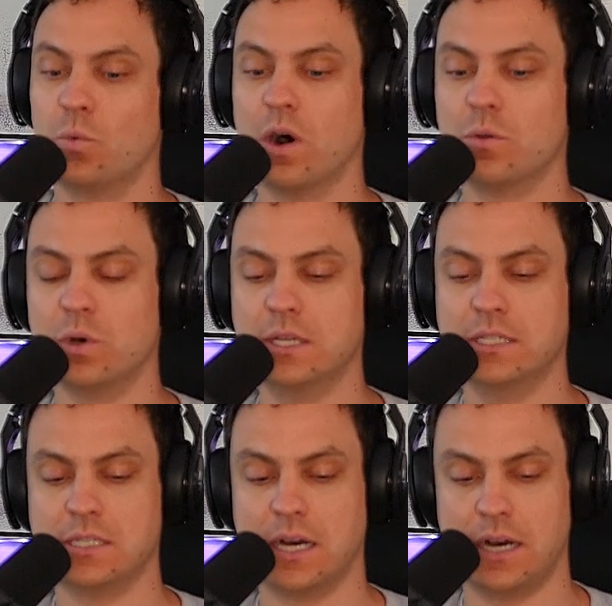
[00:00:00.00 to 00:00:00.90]
one
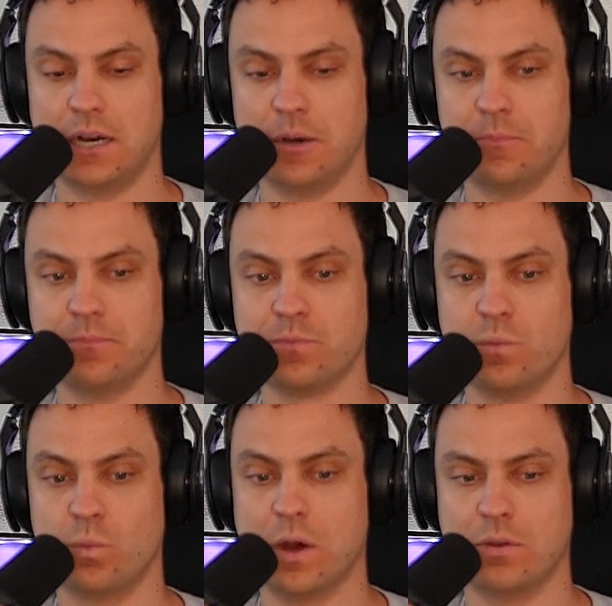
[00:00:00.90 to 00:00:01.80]
was um,
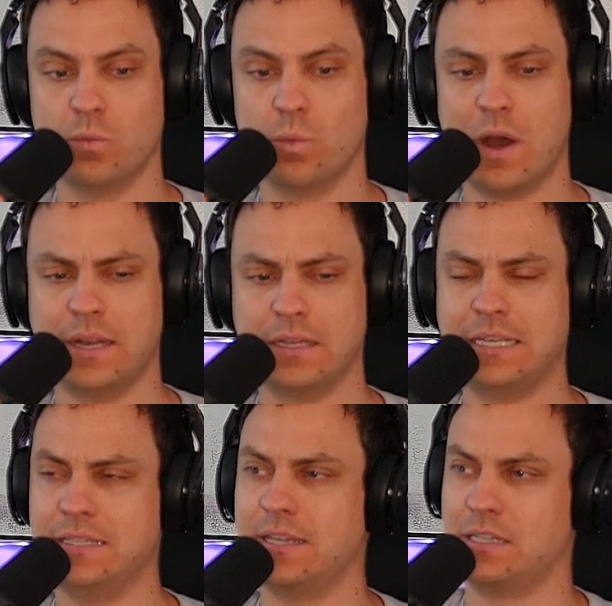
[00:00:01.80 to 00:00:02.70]
when when
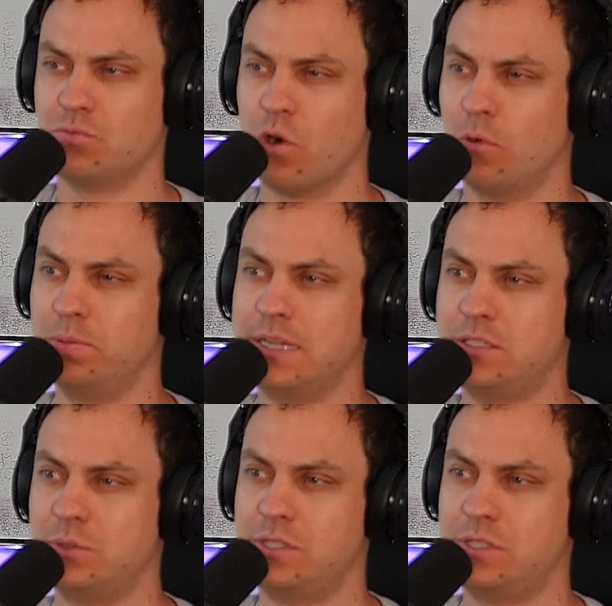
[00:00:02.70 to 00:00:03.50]
he takes role play too